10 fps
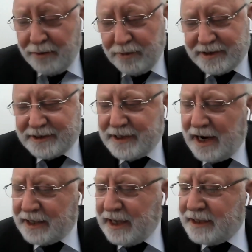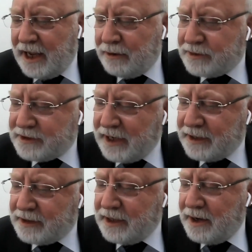I would start at the
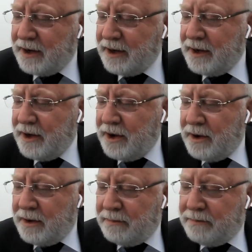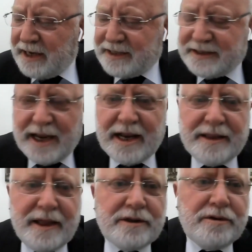outset by
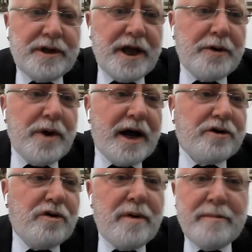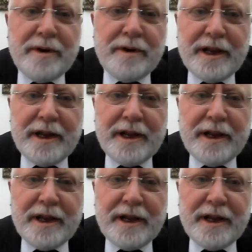saying that today we are commemorating